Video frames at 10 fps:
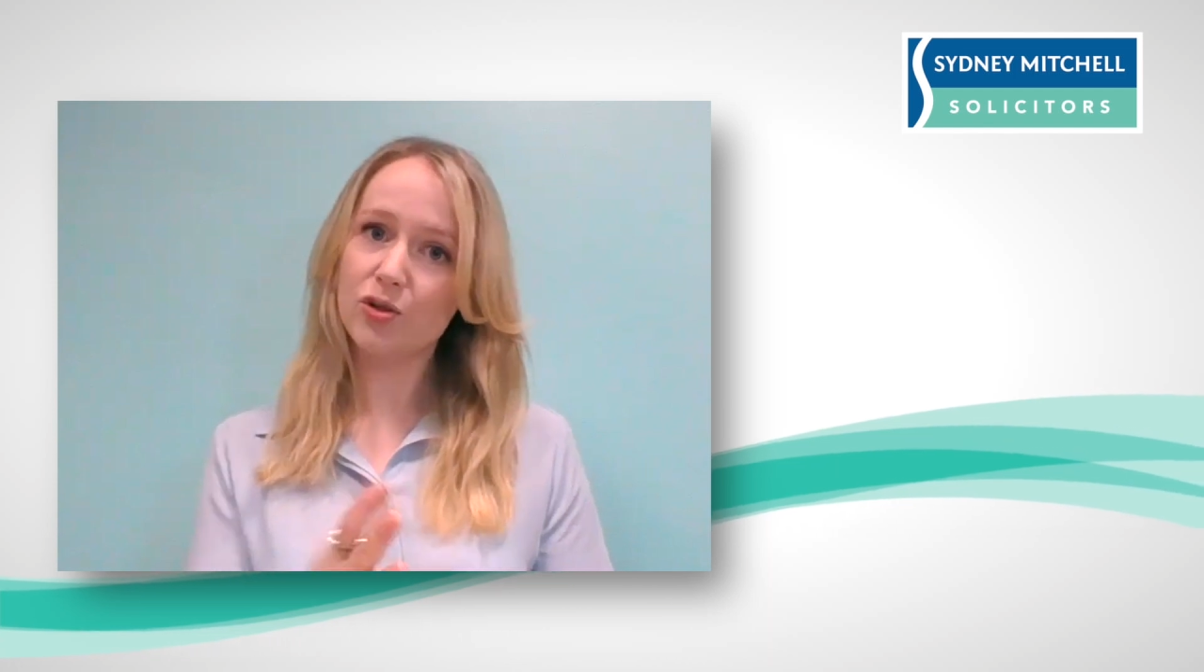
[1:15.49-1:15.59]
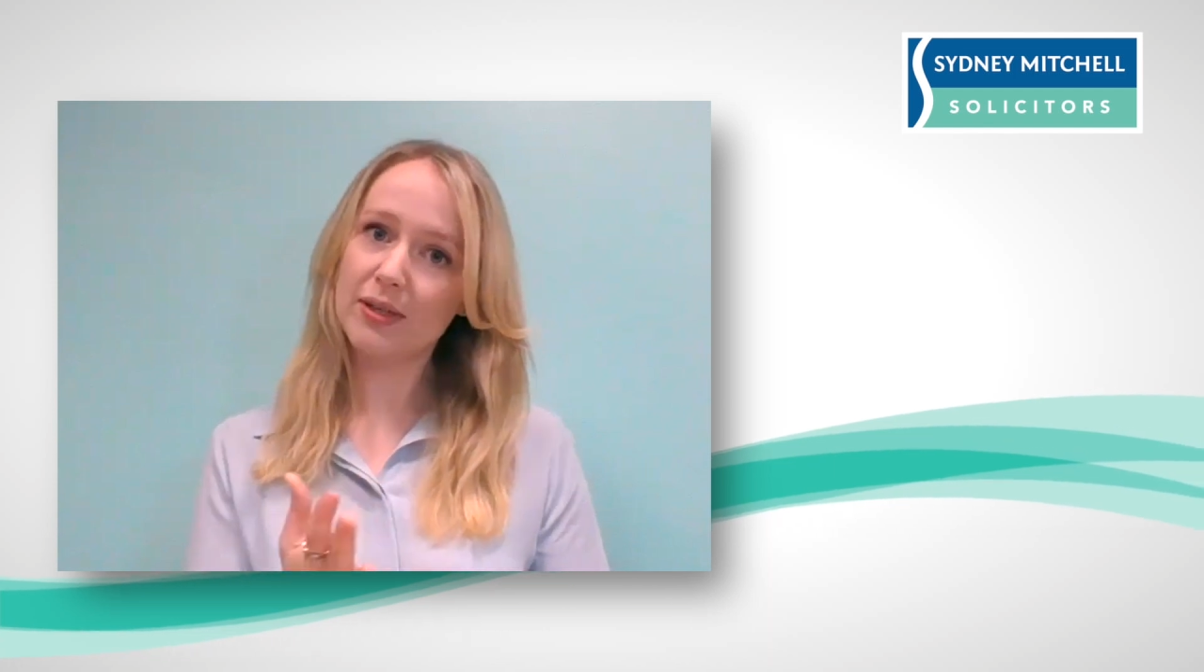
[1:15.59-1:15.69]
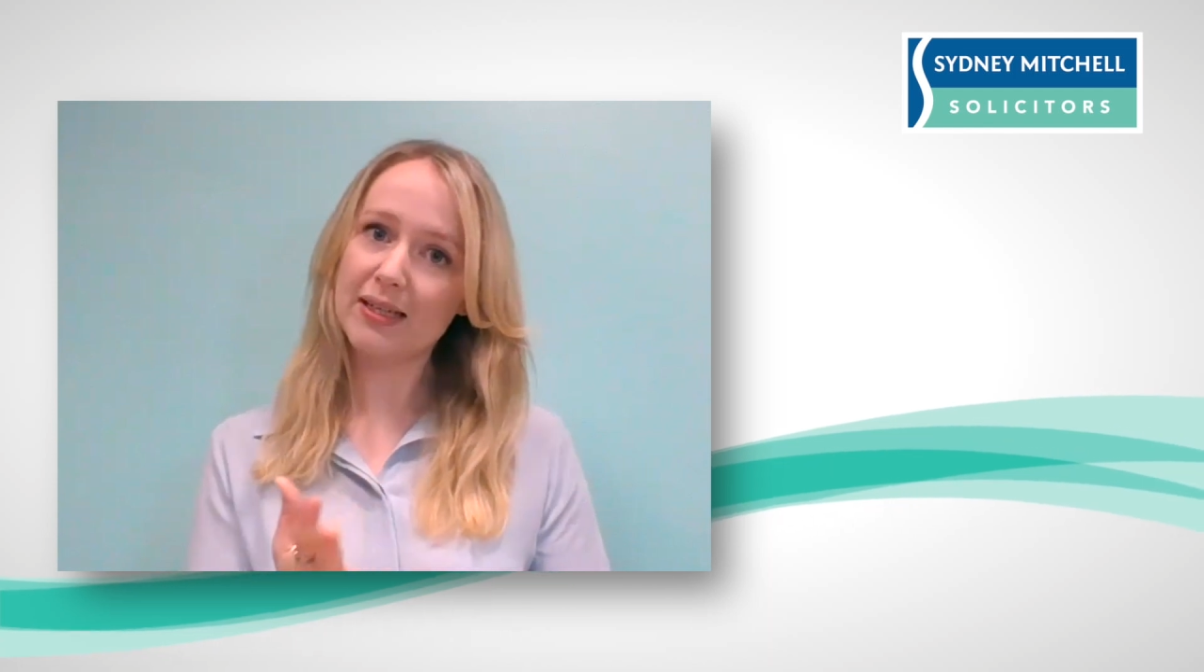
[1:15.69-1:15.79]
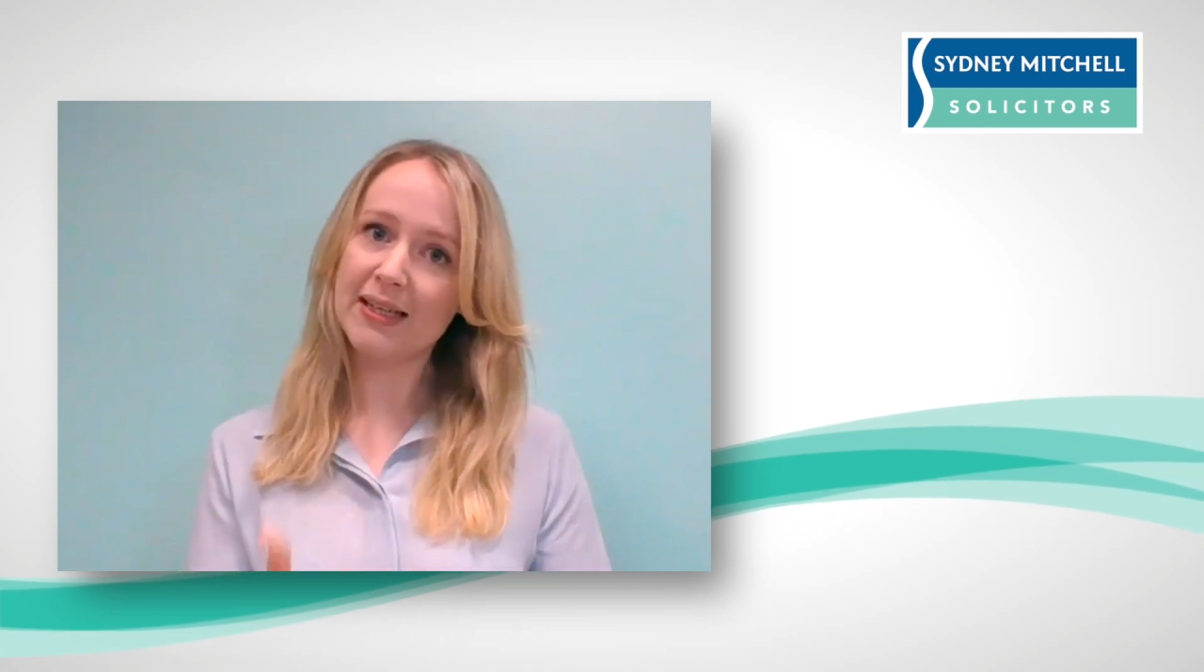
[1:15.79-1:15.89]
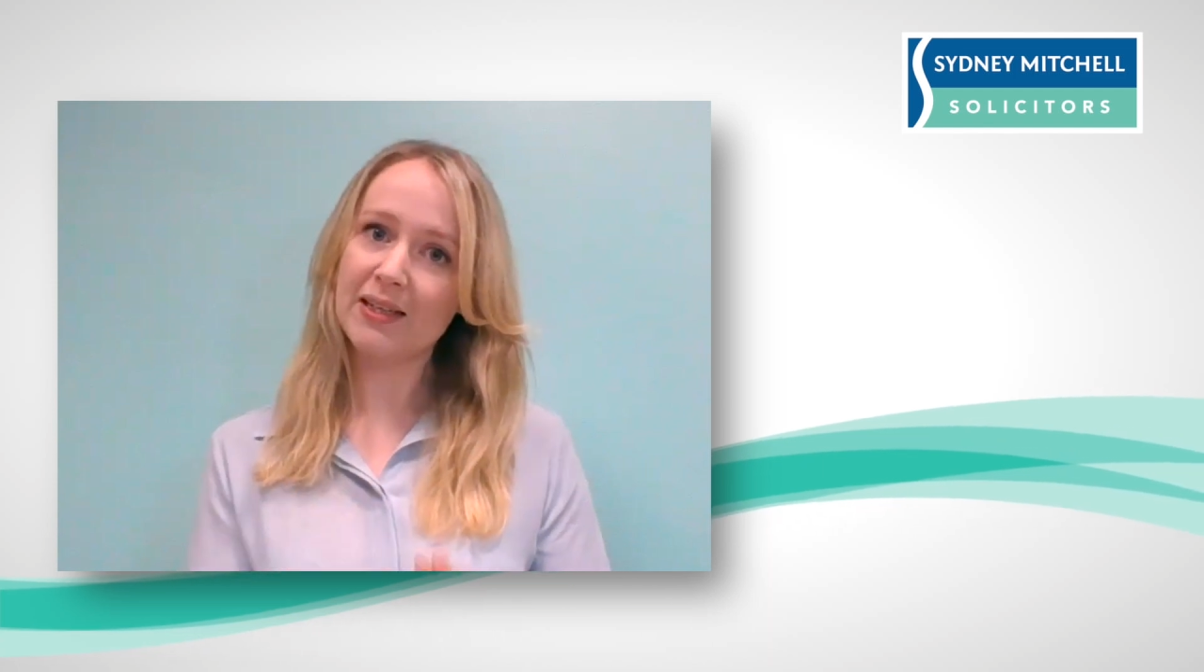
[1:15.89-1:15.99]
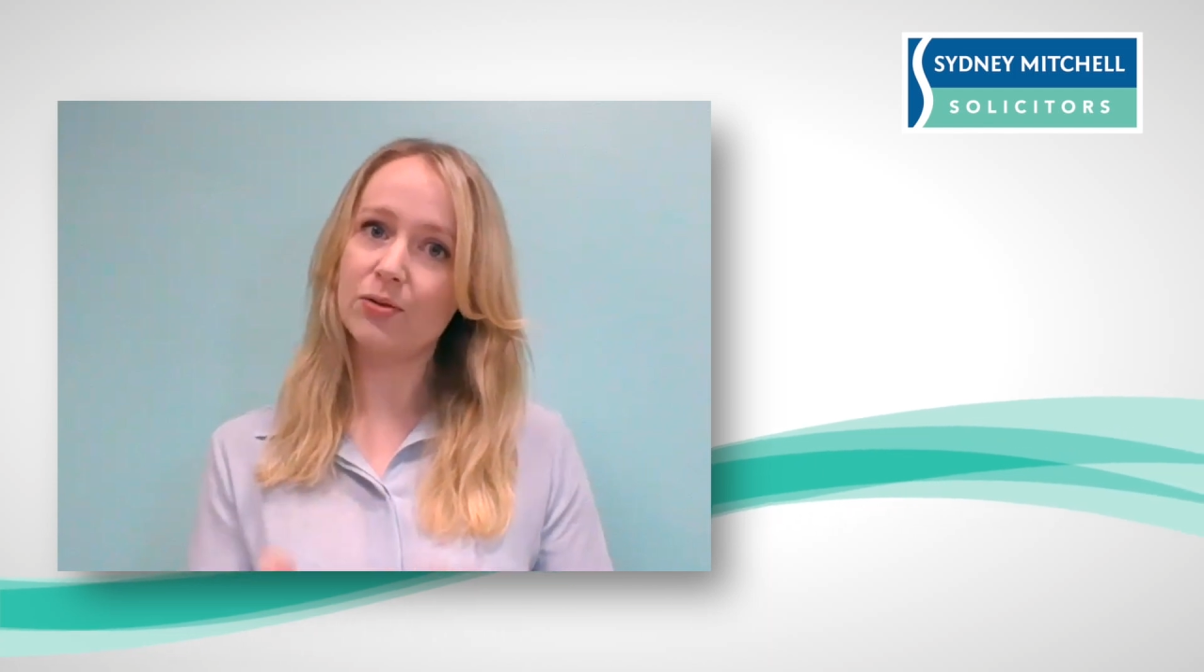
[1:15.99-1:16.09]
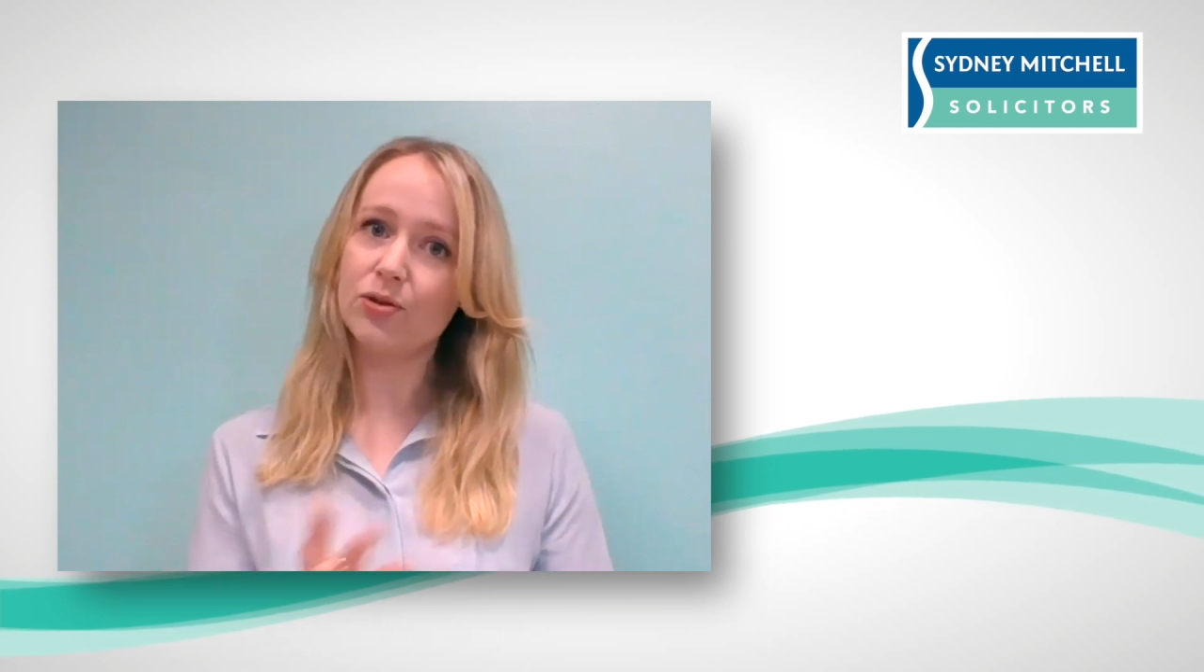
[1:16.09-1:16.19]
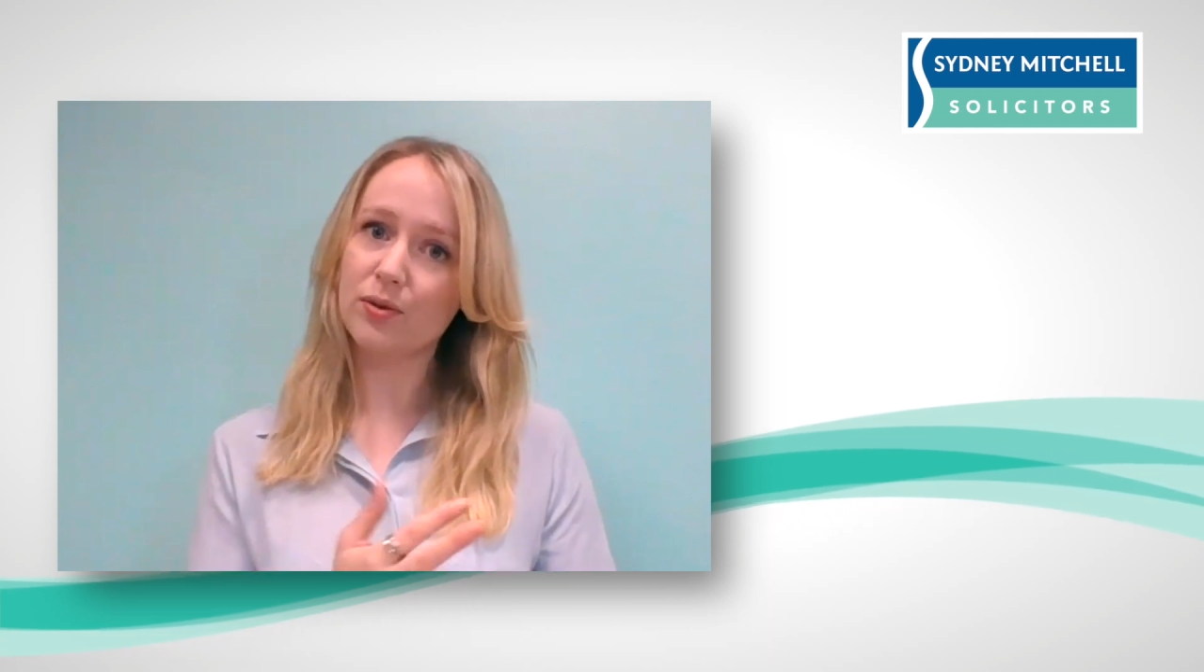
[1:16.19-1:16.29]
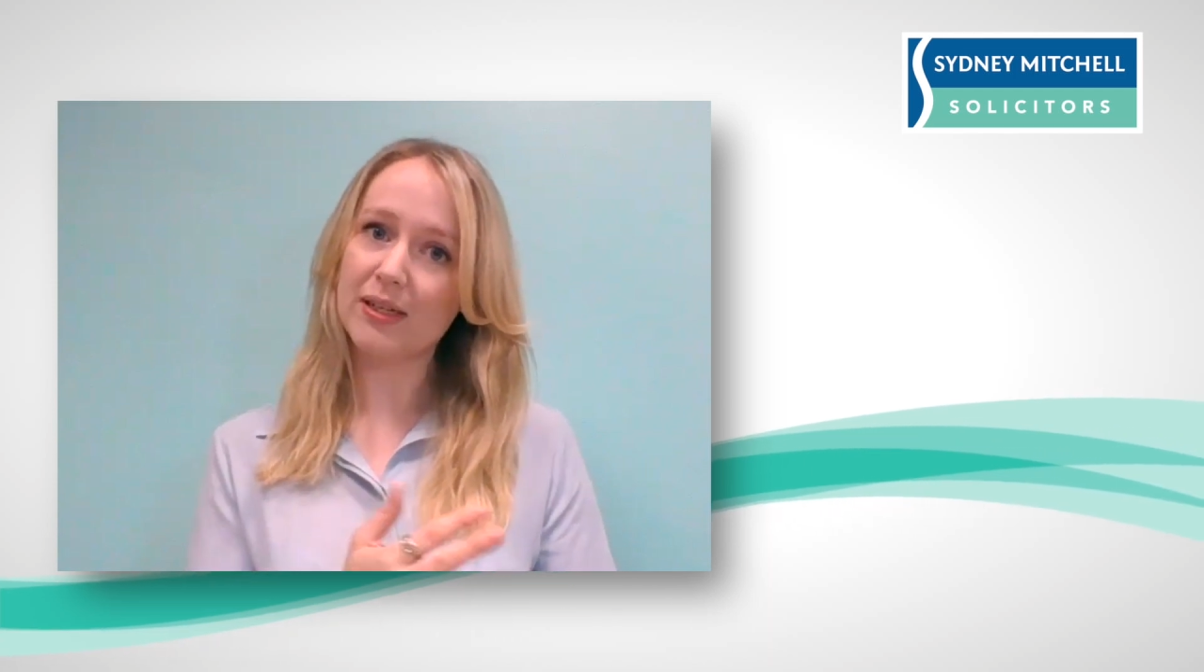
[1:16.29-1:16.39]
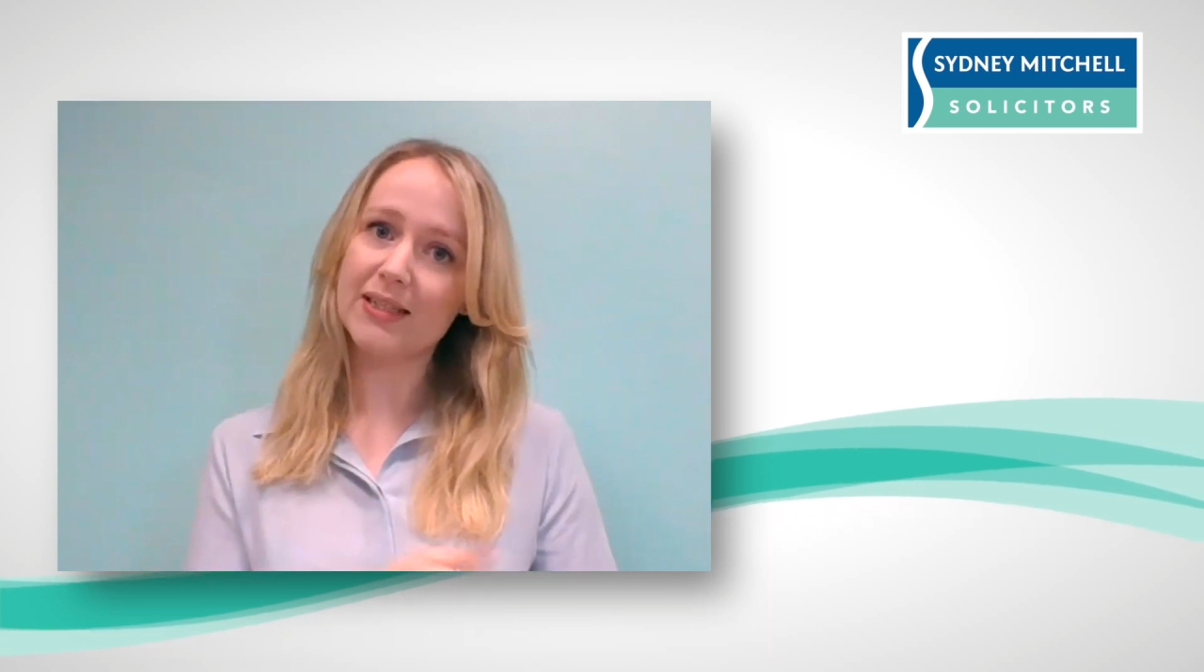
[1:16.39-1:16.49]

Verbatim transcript: jointly or jointly